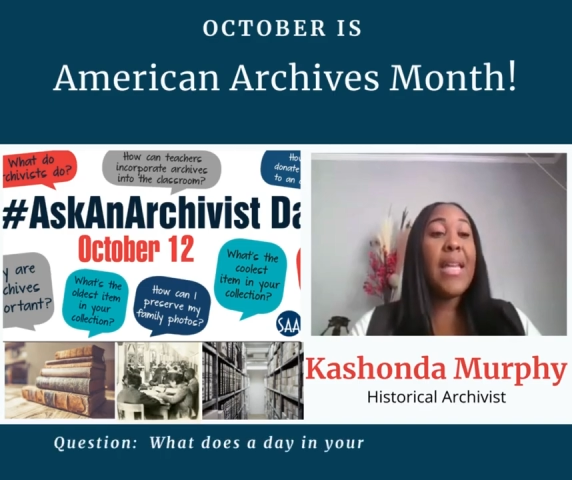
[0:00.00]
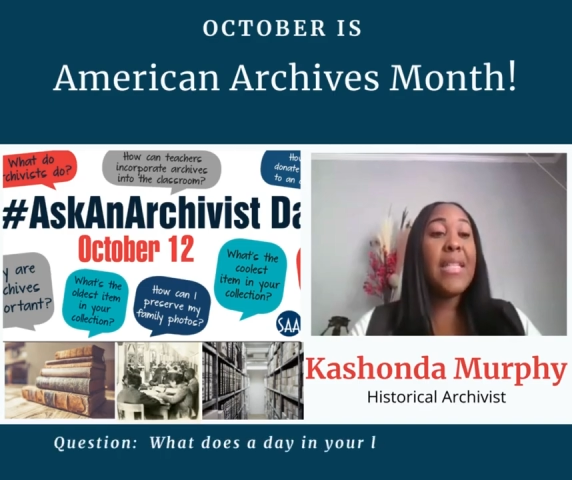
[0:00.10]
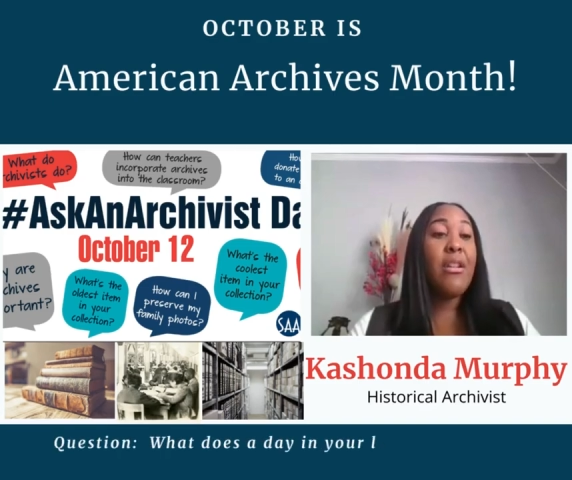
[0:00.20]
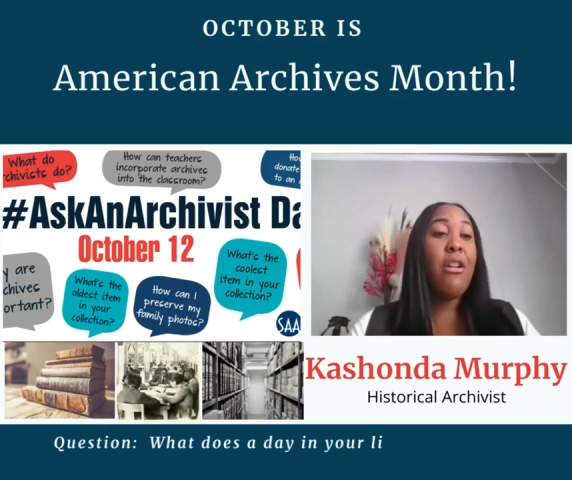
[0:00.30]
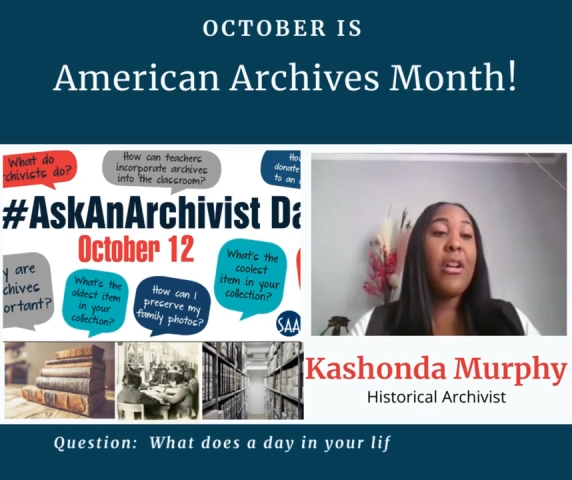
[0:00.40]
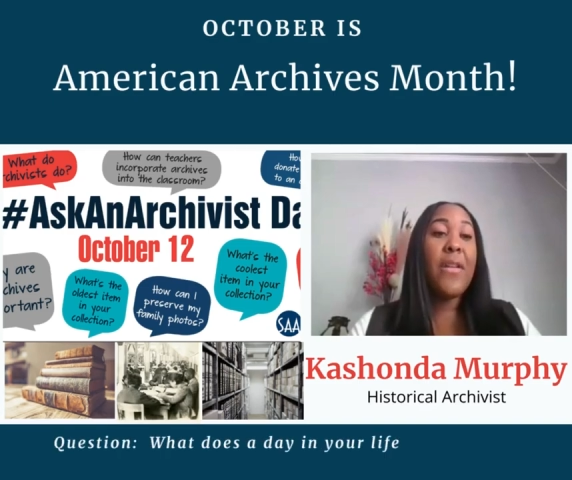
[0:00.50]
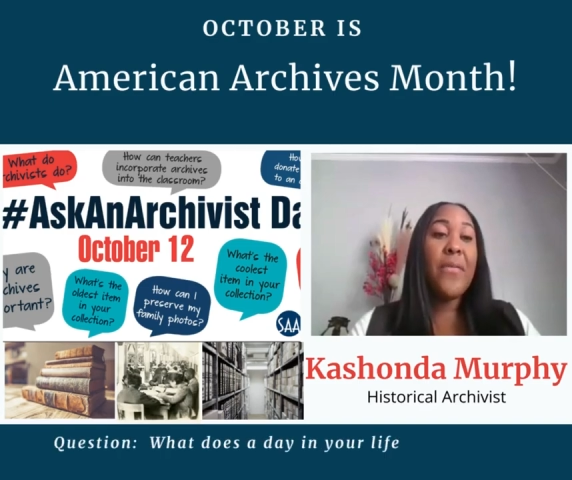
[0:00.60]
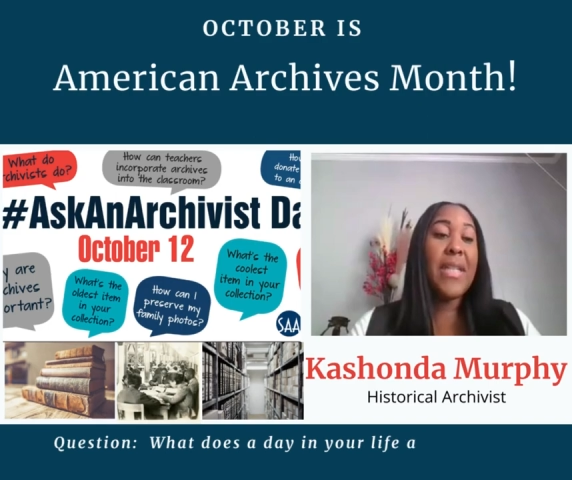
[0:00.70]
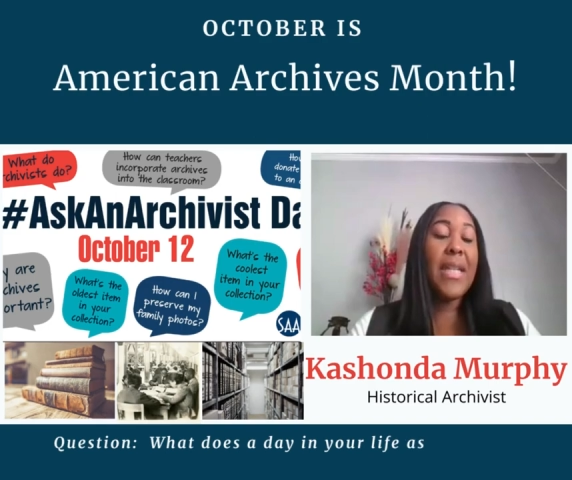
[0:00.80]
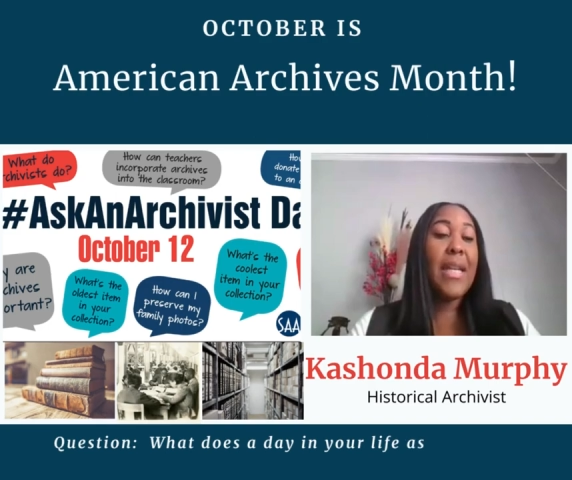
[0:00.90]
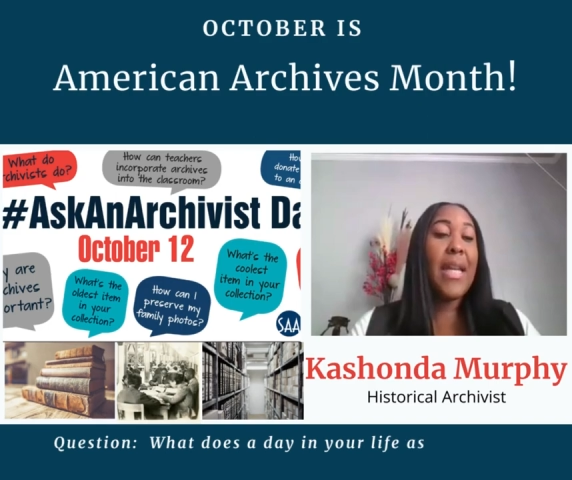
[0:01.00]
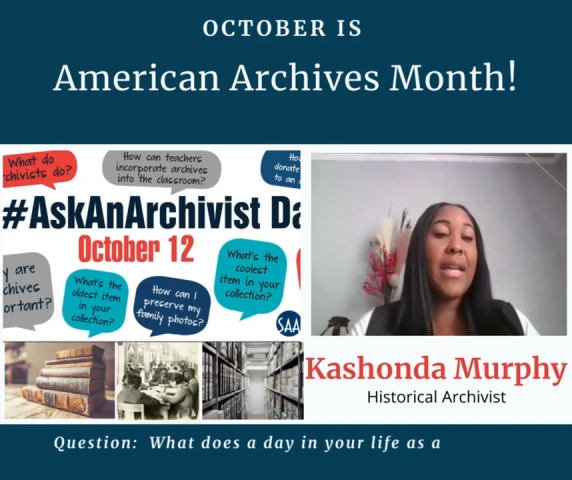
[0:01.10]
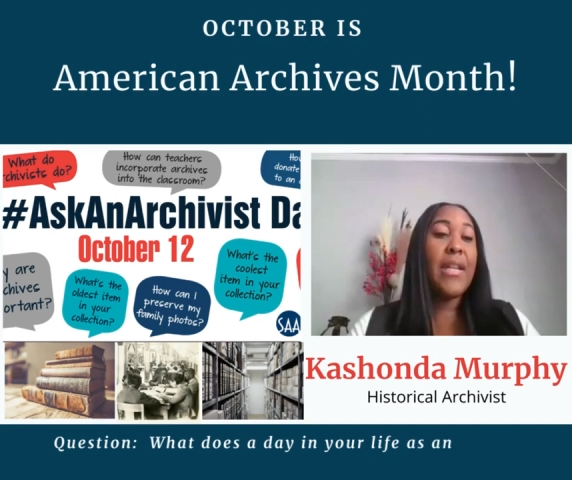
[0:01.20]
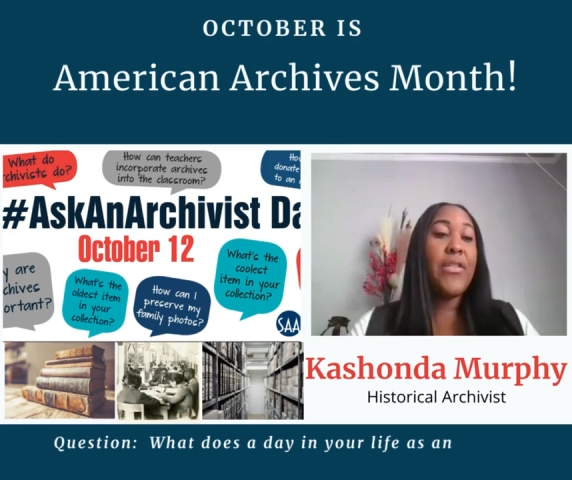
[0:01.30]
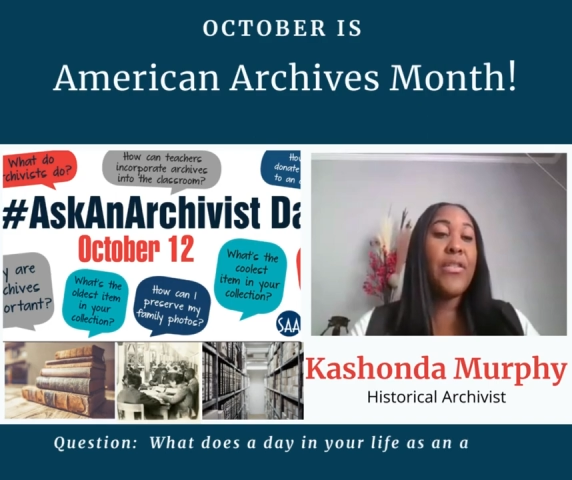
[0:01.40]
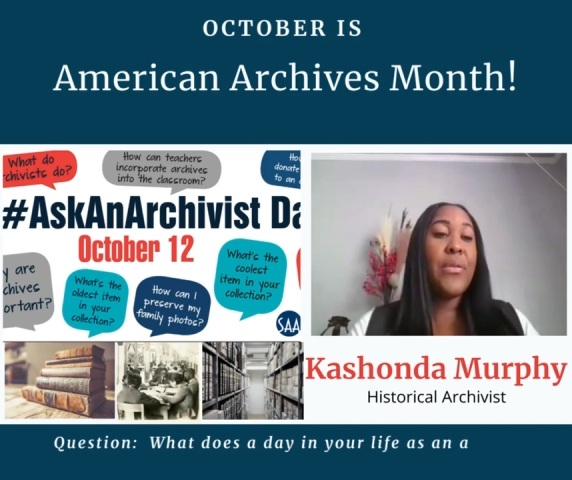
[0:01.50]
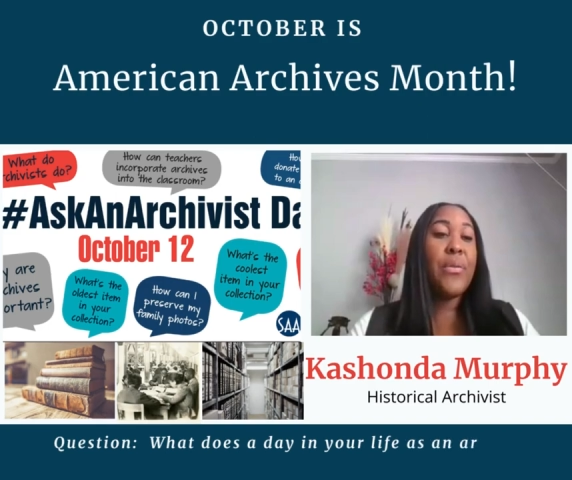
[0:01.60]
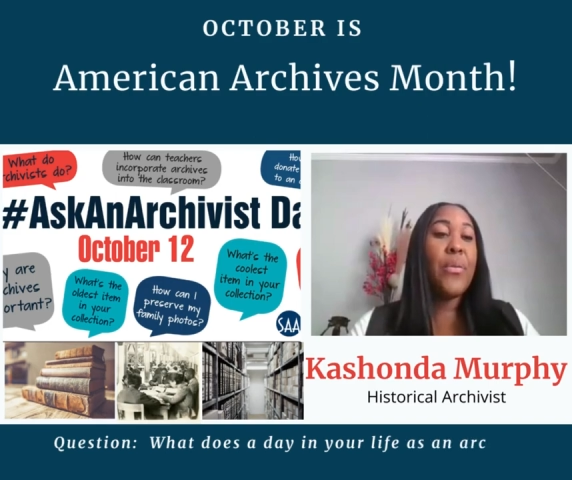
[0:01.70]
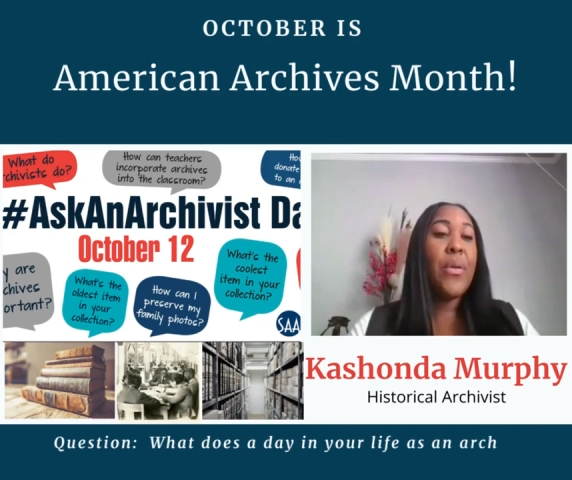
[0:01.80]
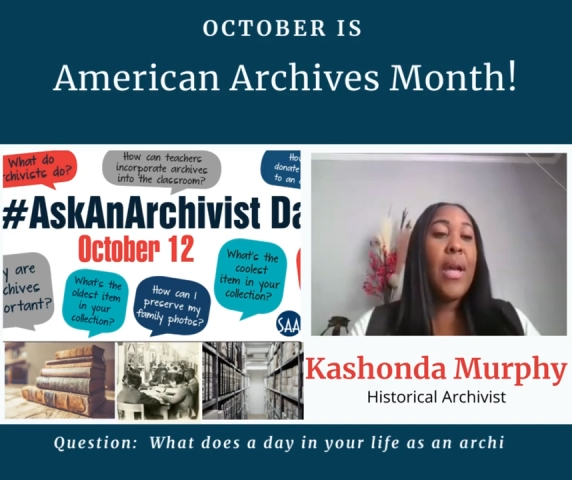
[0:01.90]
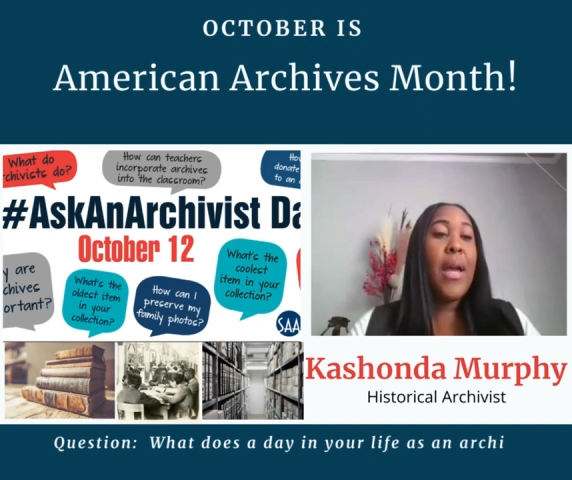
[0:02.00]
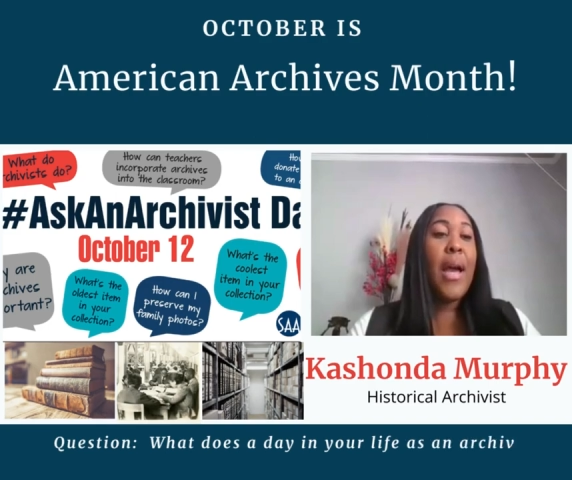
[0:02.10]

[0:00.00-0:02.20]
As an archivist at ASU,